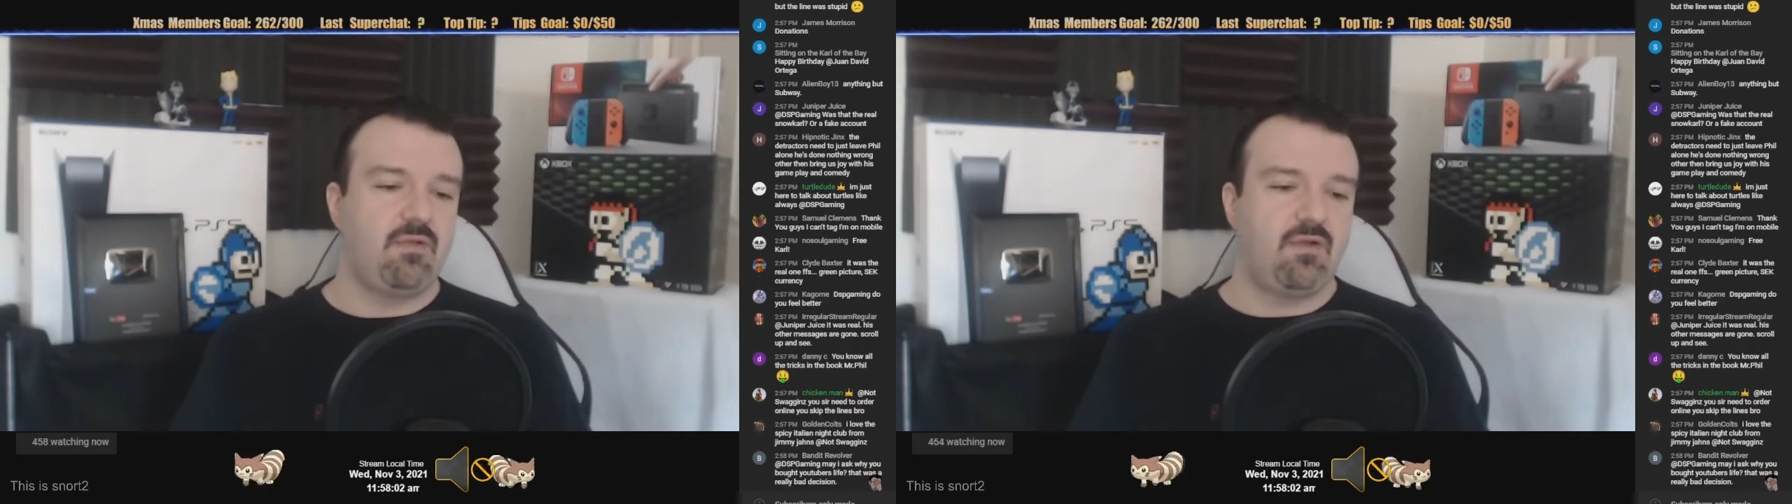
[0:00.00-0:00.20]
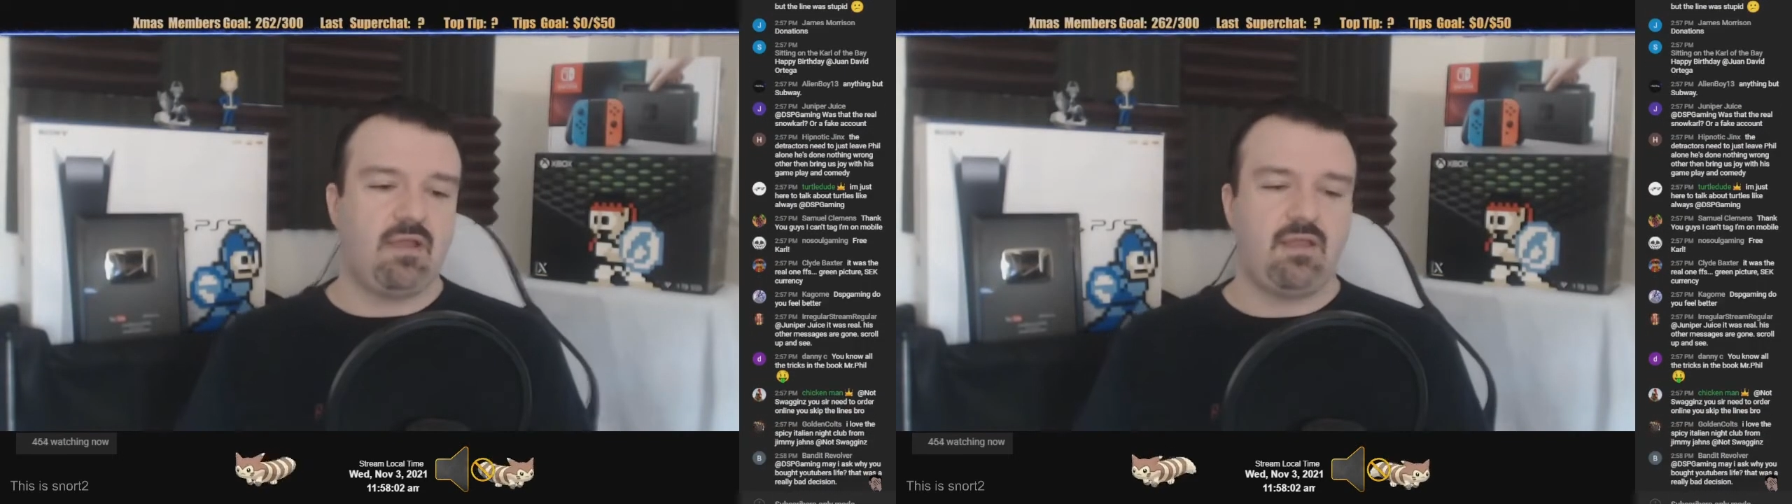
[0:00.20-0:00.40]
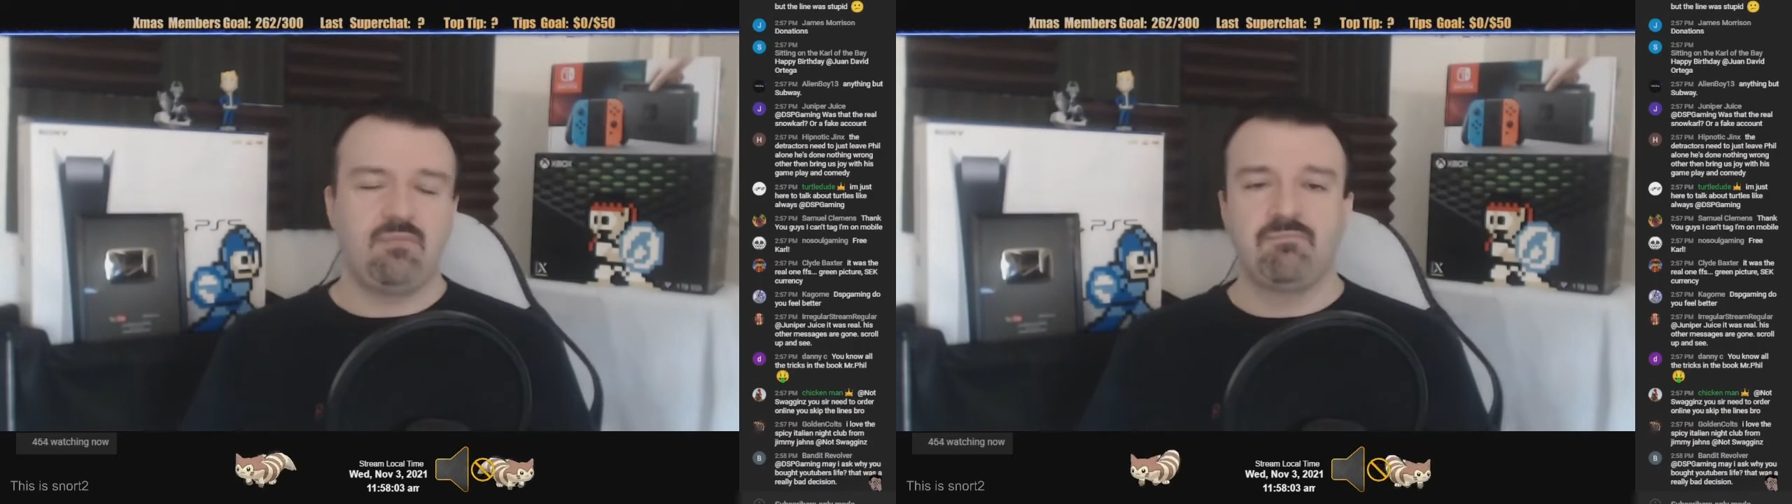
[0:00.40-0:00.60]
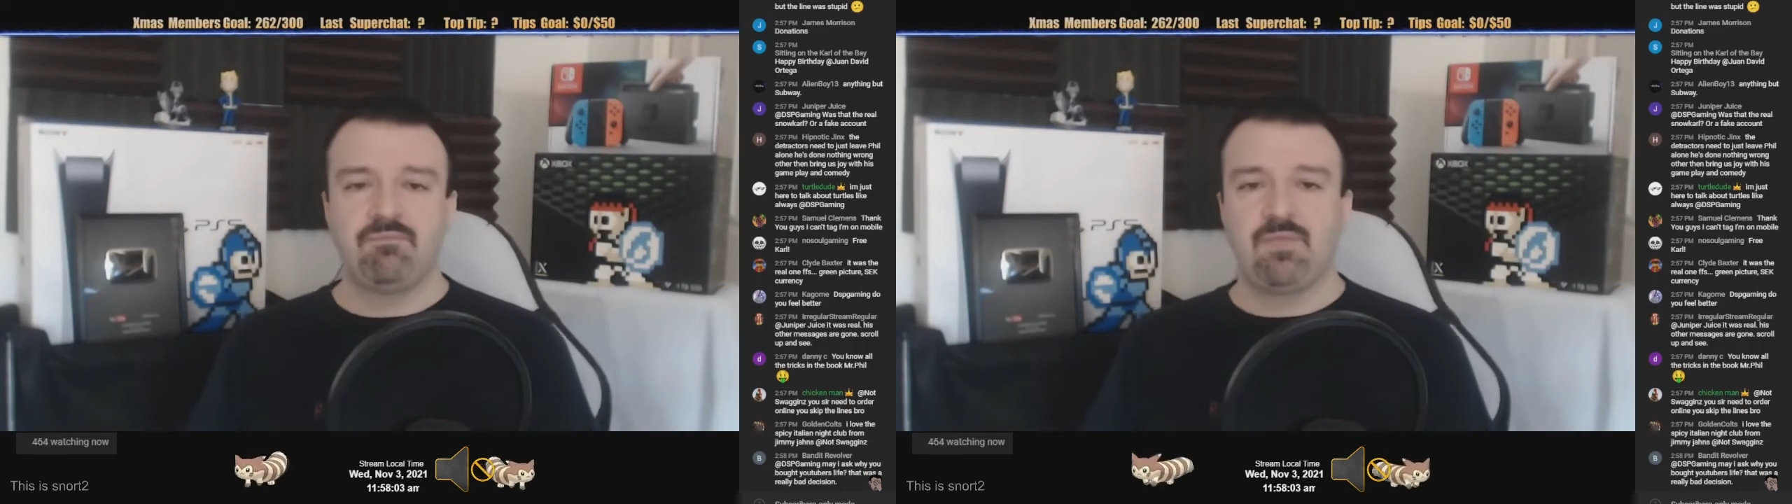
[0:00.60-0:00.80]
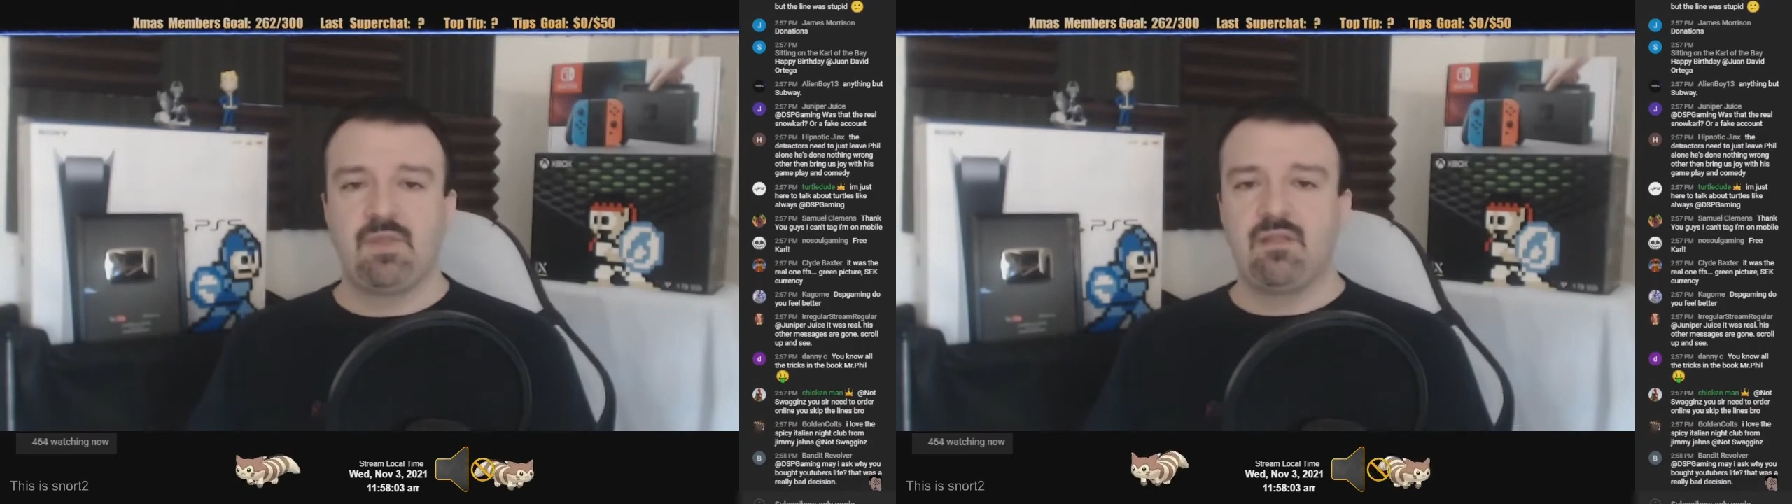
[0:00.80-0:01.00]
All right?
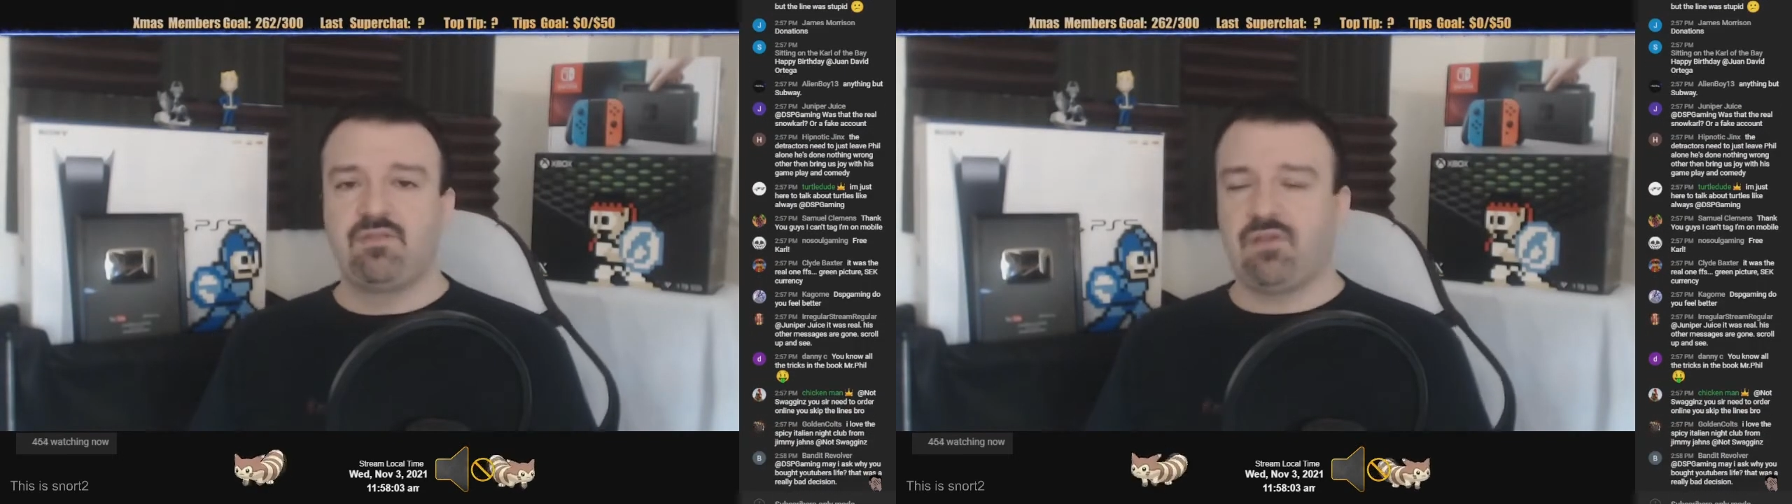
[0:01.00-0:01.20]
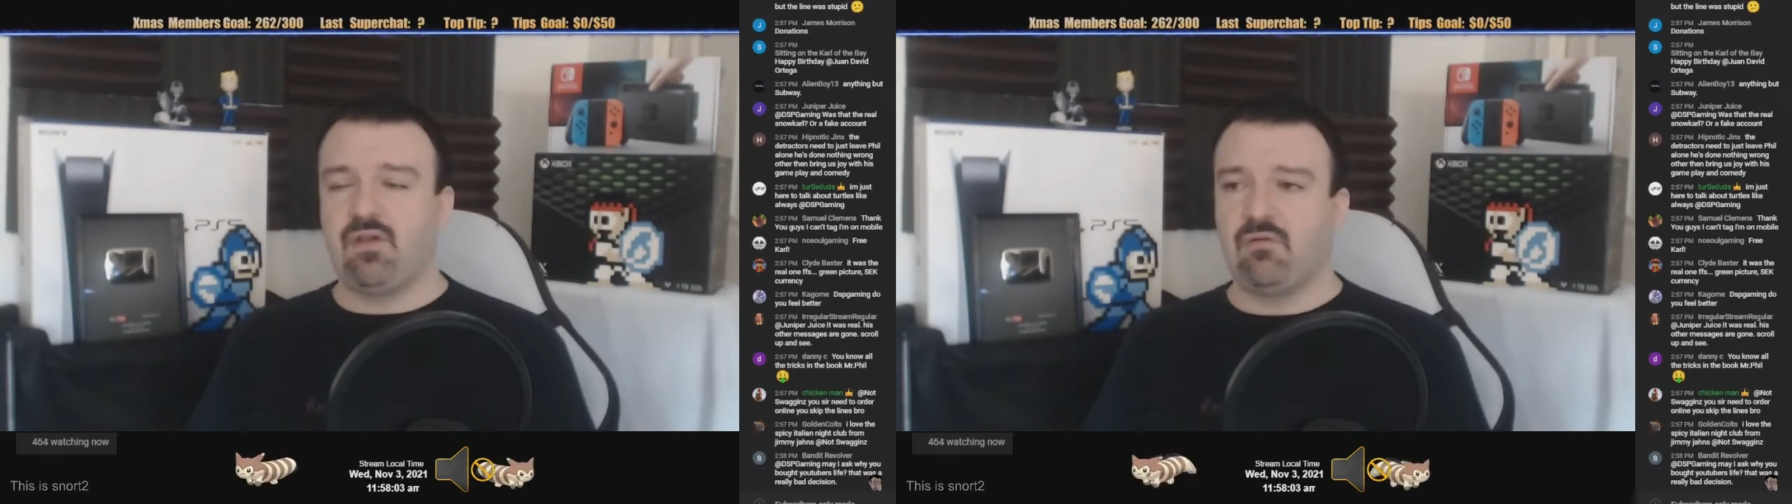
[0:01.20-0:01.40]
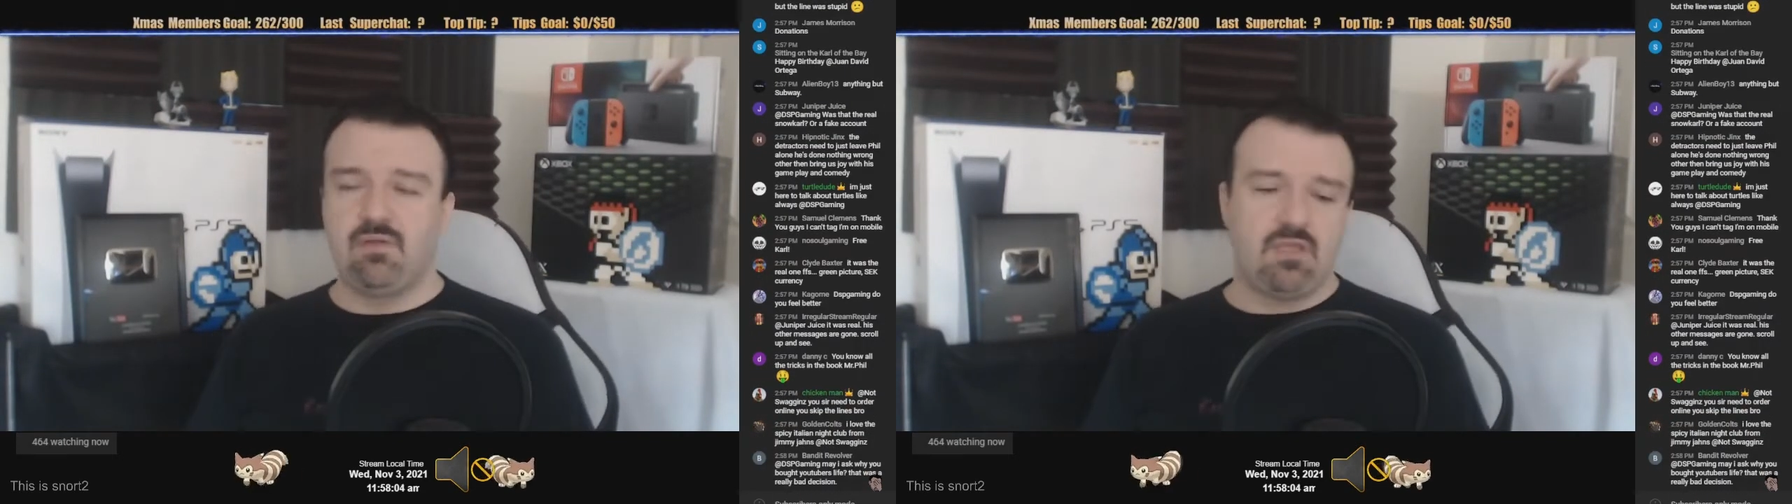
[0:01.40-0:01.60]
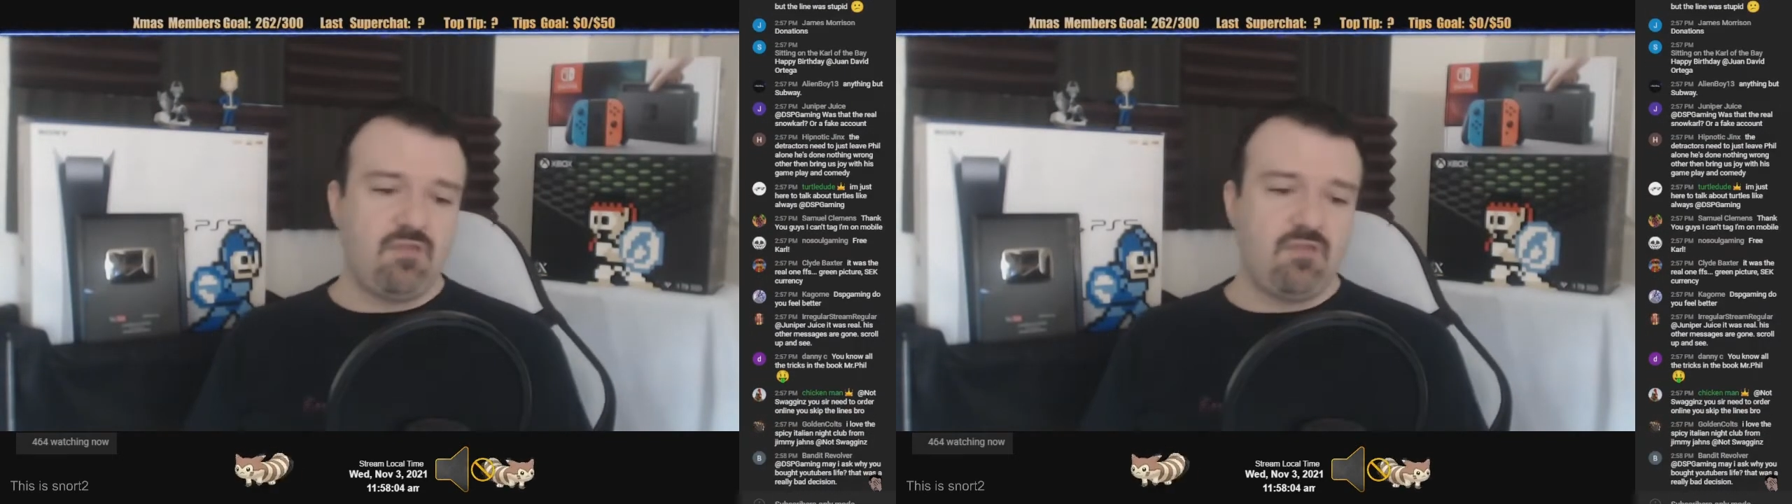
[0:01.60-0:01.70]
So